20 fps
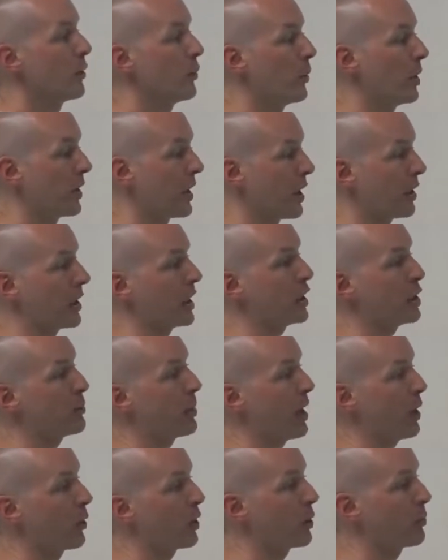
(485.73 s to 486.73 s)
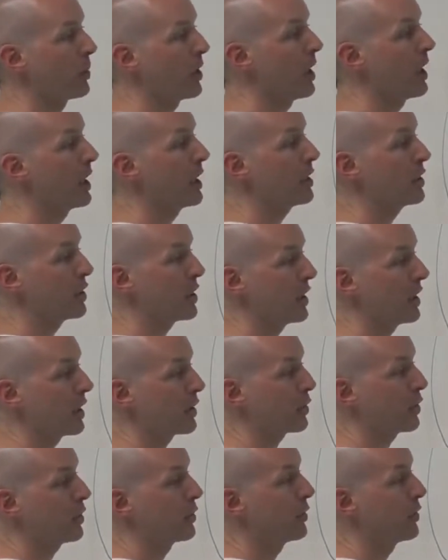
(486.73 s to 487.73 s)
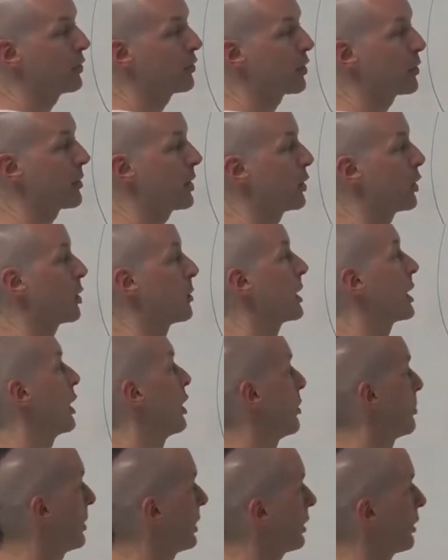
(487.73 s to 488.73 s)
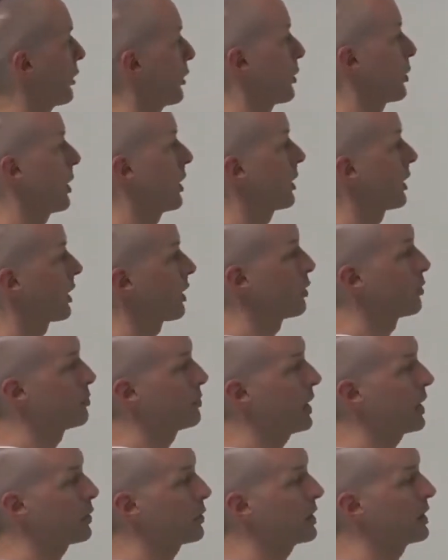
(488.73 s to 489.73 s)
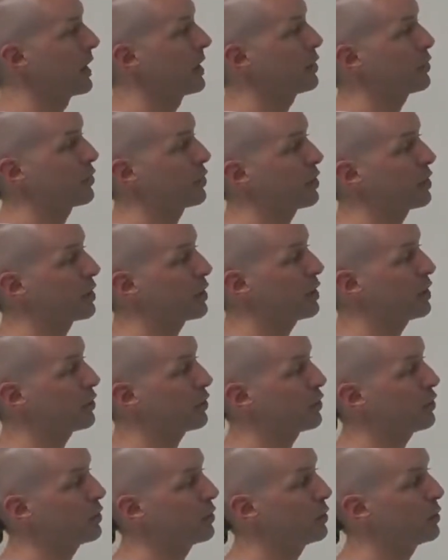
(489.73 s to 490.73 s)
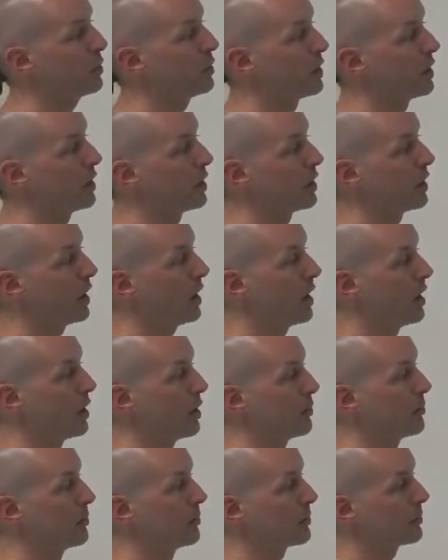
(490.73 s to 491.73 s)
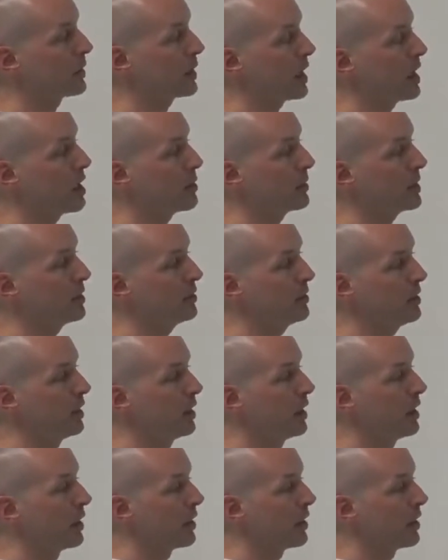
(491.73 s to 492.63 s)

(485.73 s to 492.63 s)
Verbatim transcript: Without any power applied, connected from the normally open through our little battery light circuit to common,